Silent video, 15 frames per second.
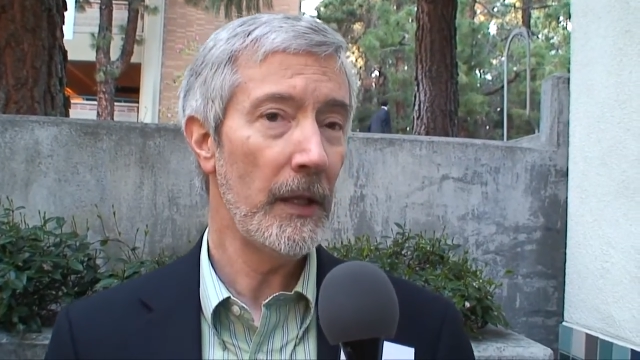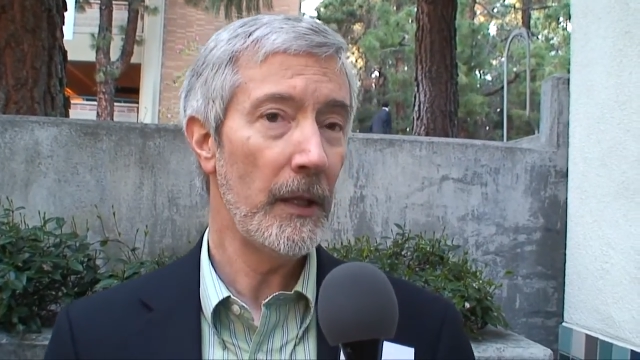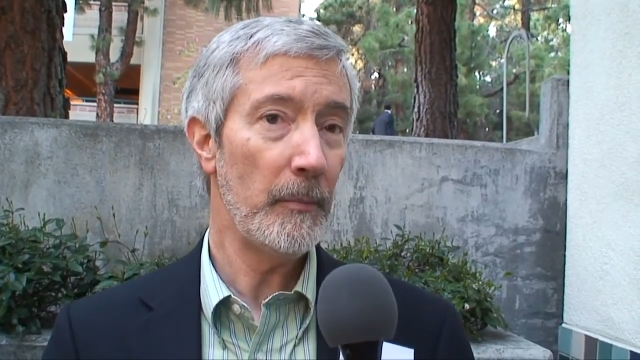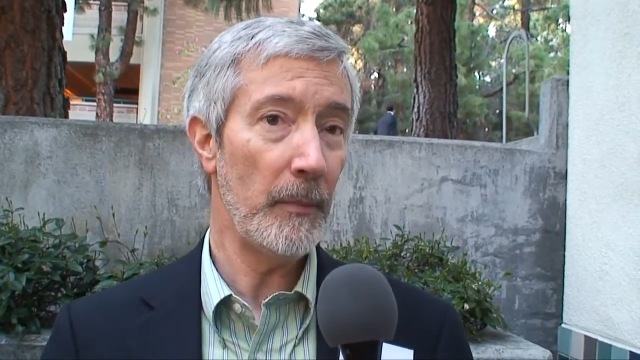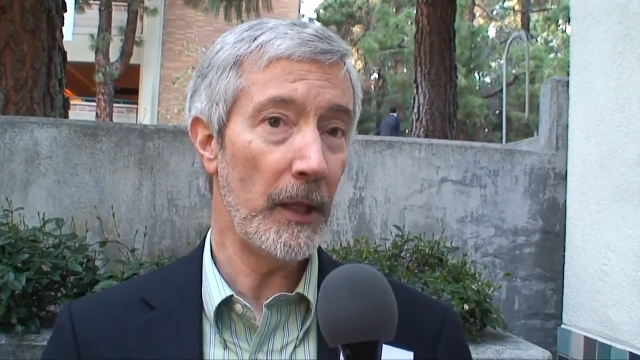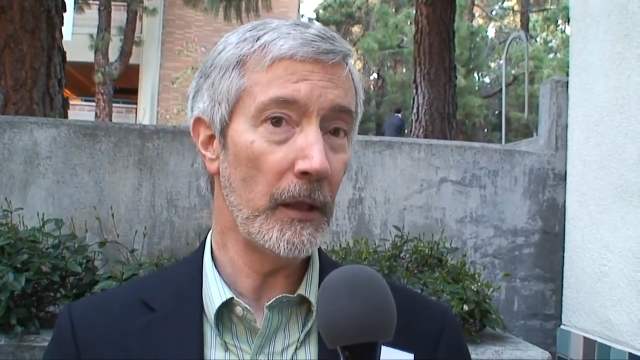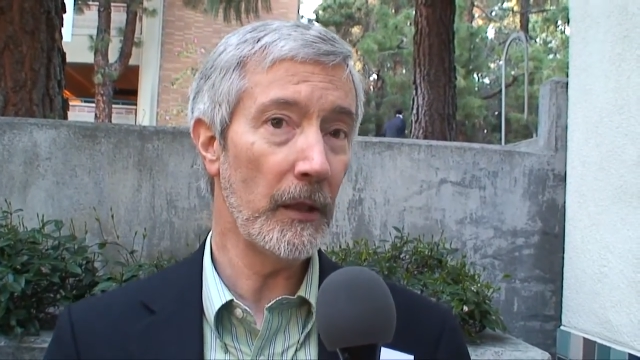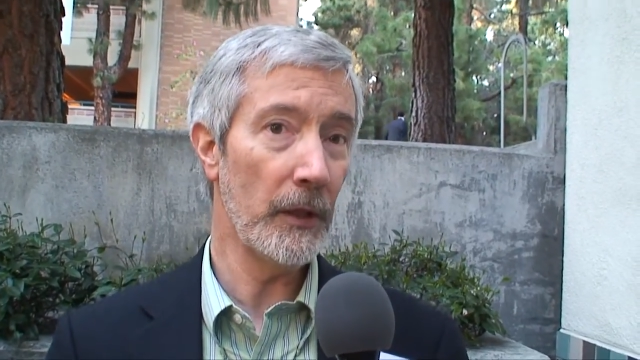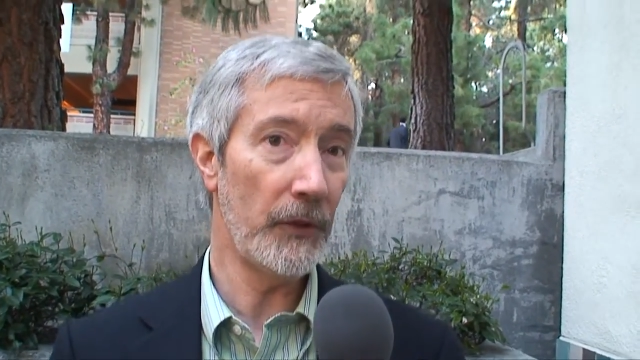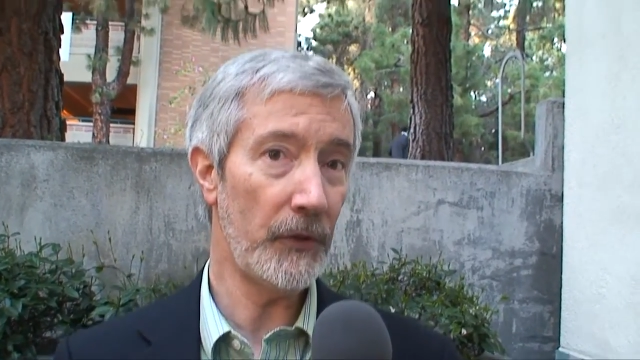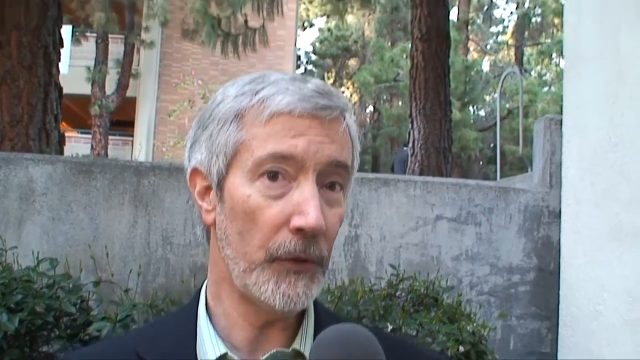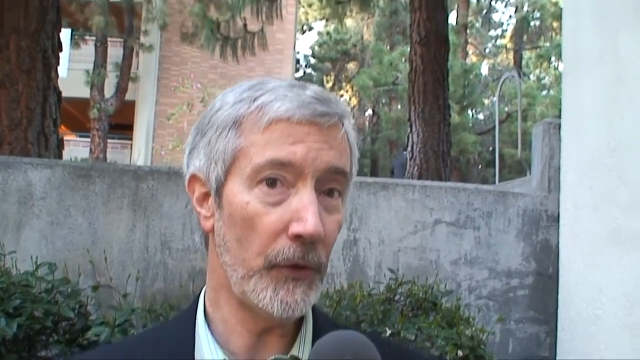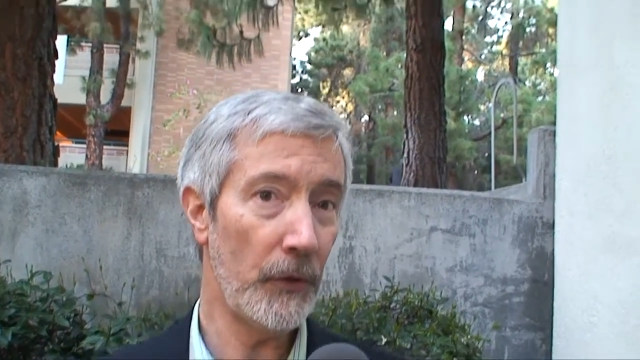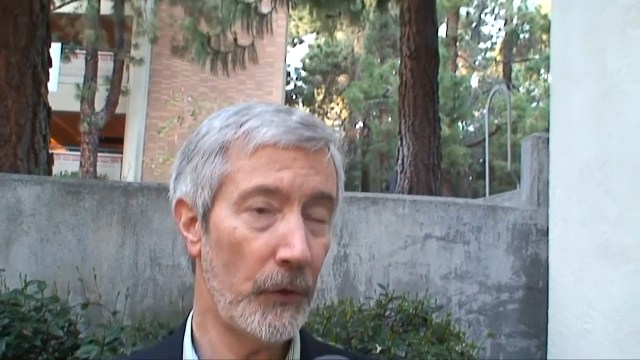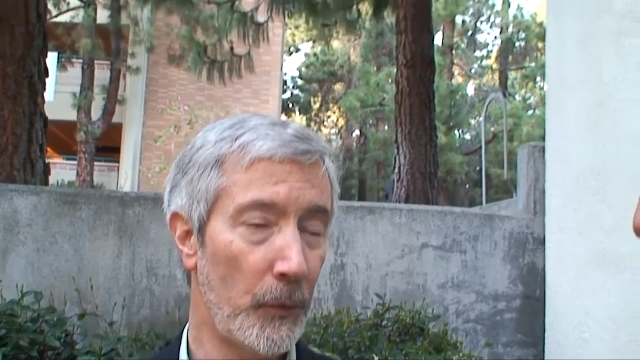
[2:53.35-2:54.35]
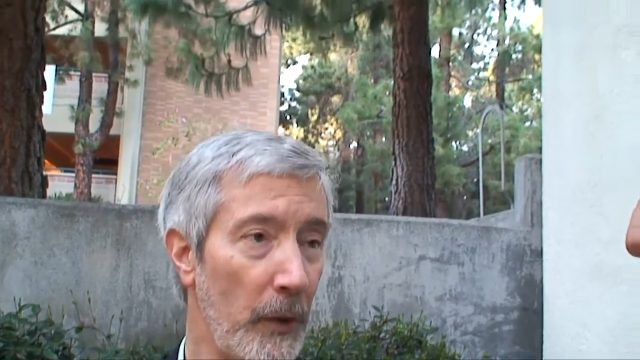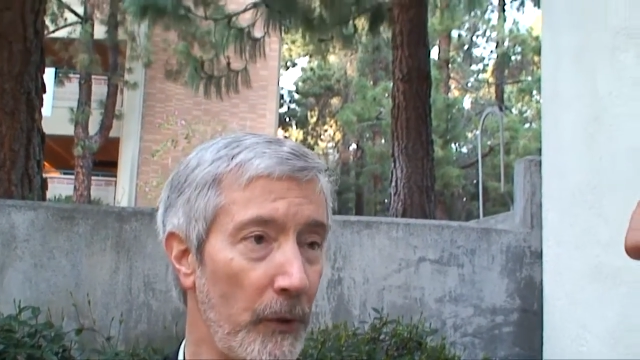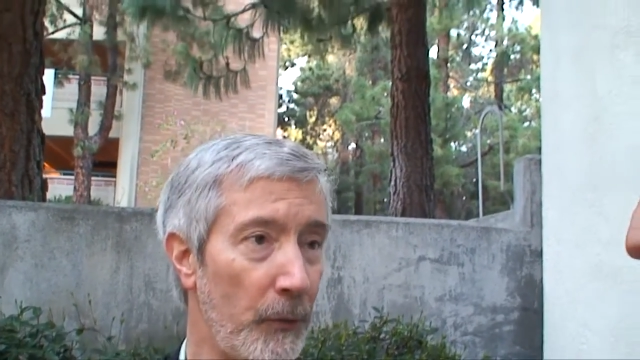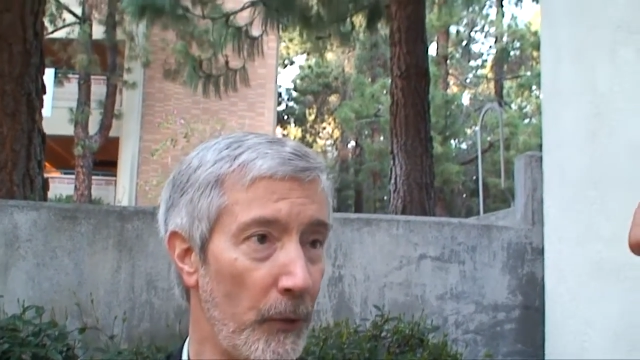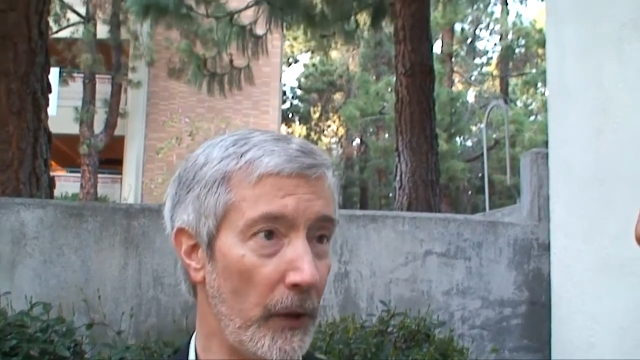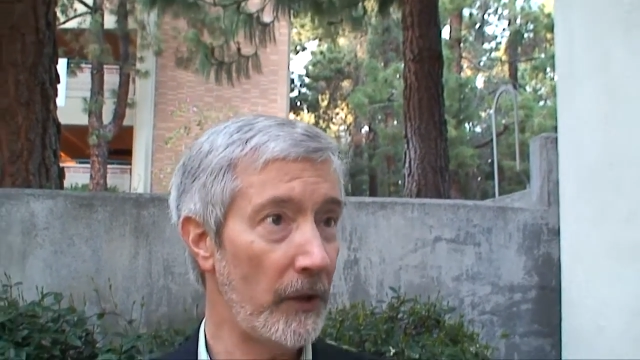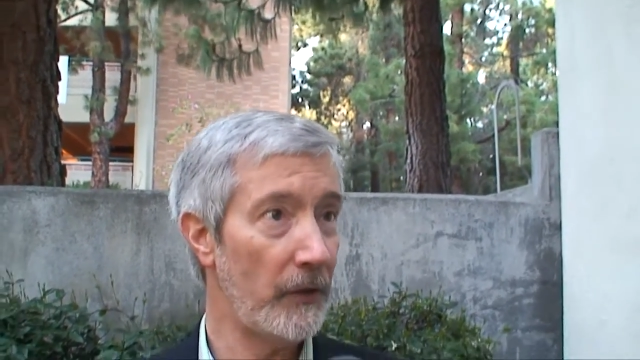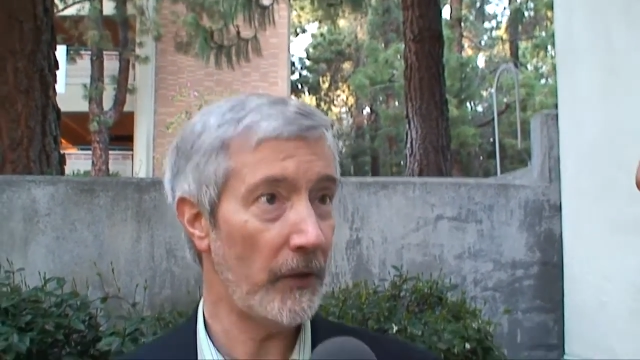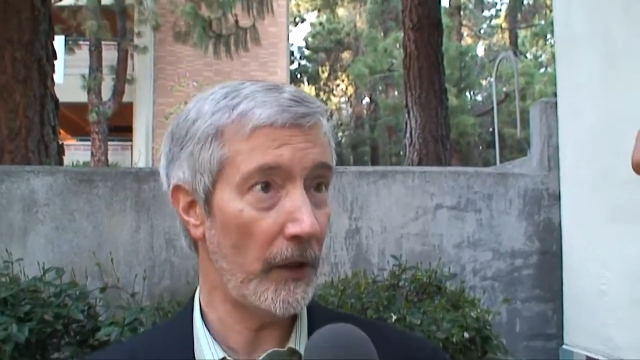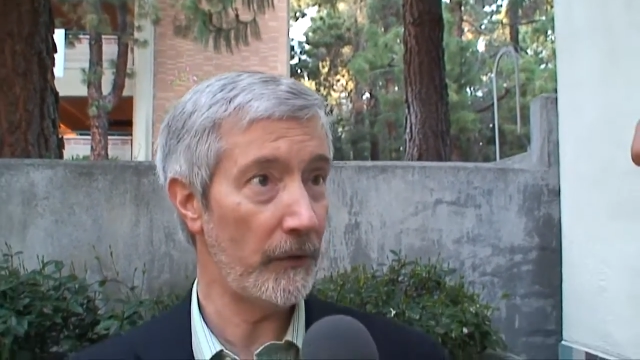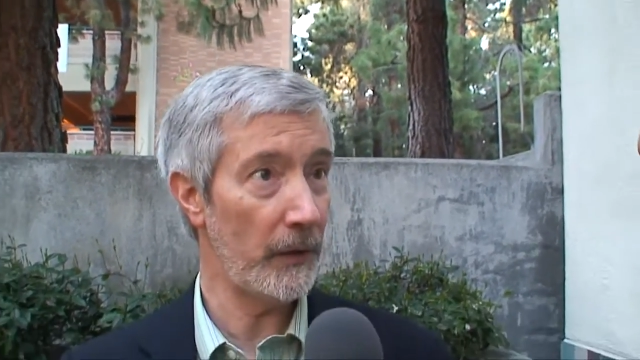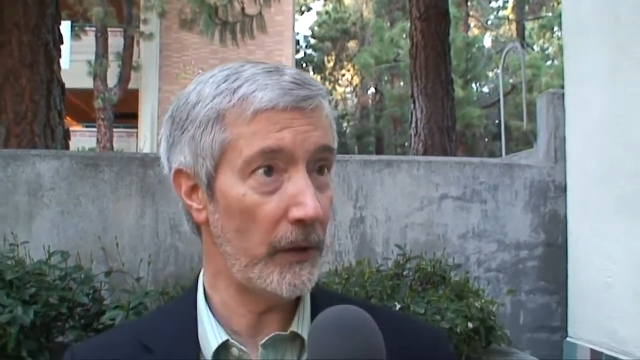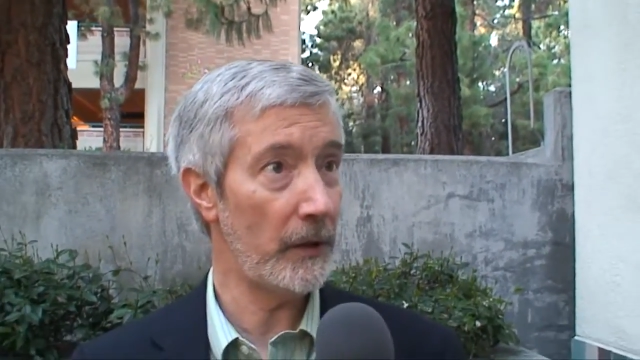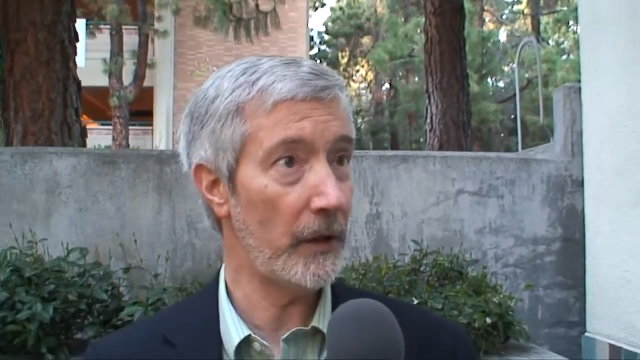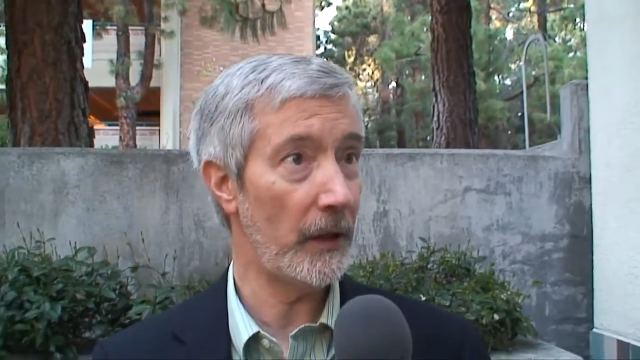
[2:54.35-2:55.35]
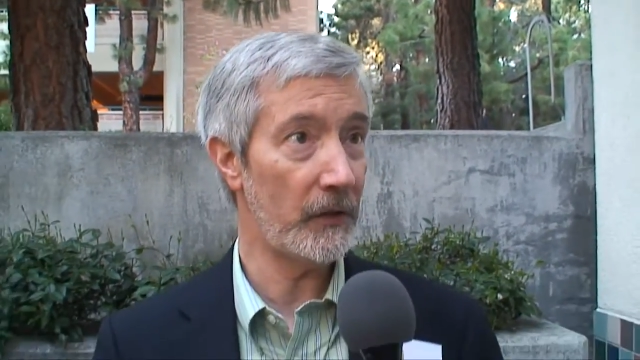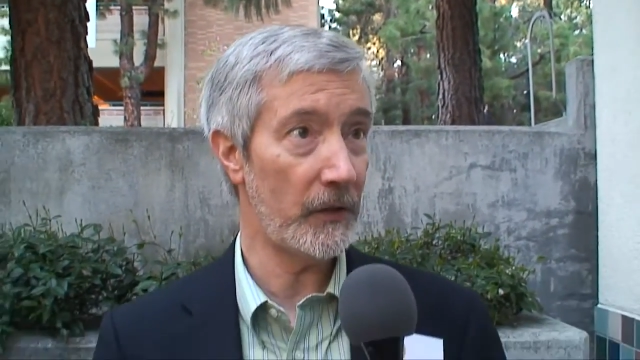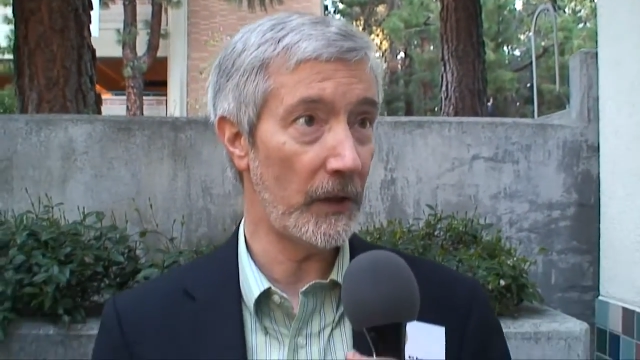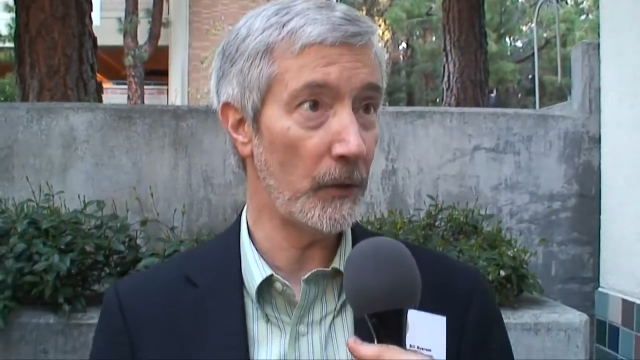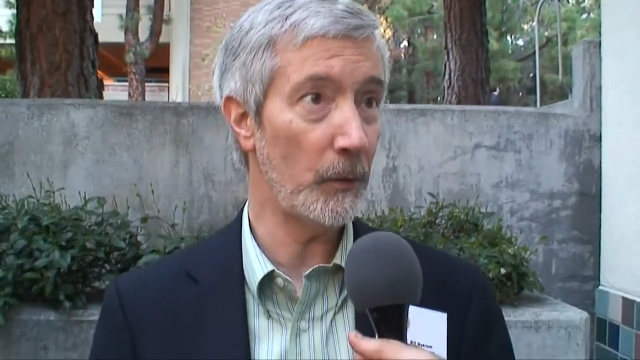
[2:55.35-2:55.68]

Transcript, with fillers: Male listeners went for HIV testing,